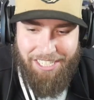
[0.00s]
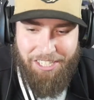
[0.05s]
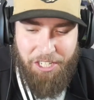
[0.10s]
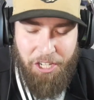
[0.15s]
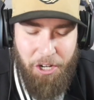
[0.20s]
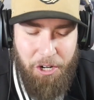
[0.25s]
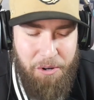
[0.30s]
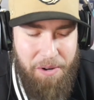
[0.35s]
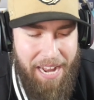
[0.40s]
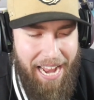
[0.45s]

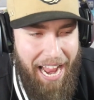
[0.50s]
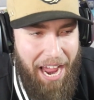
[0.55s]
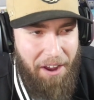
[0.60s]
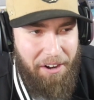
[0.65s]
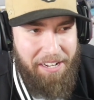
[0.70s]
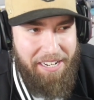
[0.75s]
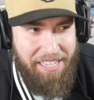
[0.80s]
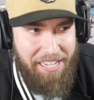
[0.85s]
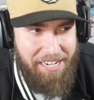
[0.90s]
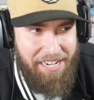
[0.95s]
Two down
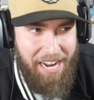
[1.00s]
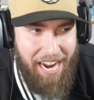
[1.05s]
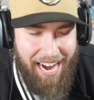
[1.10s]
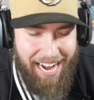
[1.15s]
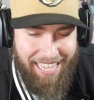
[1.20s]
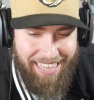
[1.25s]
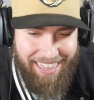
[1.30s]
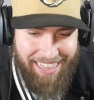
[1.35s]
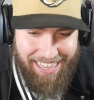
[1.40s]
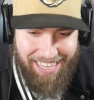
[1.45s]
in the
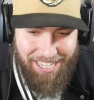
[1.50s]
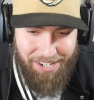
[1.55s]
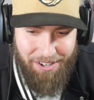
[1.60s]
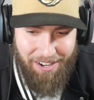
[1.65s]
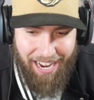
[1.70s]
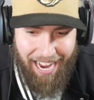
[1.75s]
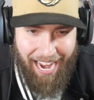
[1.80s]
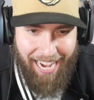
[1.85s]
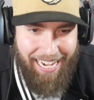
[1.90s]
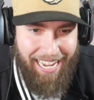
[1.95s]
ninth.
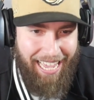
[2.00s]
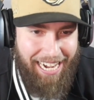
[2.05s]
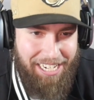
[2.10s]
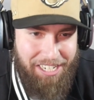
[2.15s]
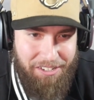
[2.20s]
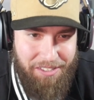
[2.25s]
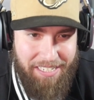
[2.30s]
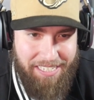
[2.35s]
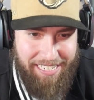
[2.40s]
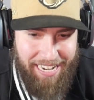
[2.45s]
I got to
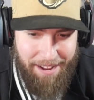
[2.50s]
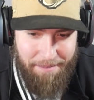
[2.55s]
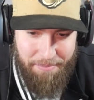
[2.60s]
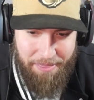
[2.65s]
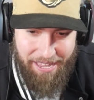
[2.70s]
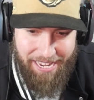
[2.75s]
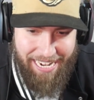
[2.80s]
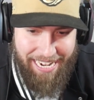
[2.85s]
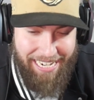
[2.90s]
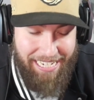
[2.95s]
do the same
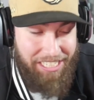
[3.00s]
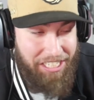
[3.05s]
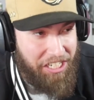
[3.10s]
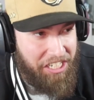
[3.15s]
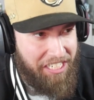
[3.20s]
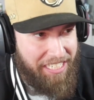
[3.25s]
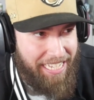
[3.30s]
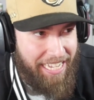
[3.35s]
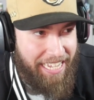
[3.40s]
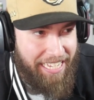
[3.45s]
thing he
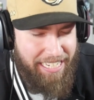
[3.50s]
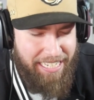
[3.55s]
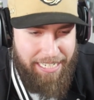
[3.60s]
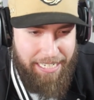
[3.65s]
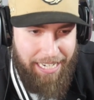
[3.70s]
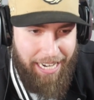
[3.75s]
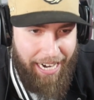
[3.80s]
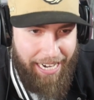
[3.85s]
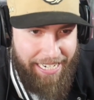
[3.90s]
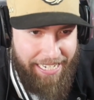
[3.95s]
just did.
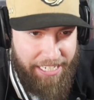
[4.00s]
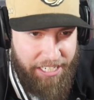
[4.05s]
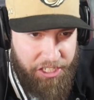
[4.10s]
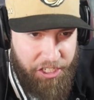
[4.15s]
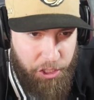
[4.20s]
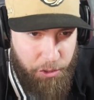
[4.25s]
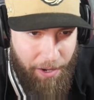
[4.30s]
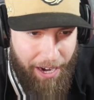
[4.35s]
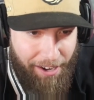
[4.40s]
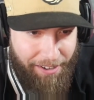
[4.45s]
I need a
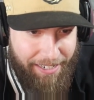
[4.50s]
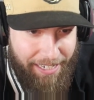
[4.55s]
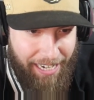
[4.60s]
two-out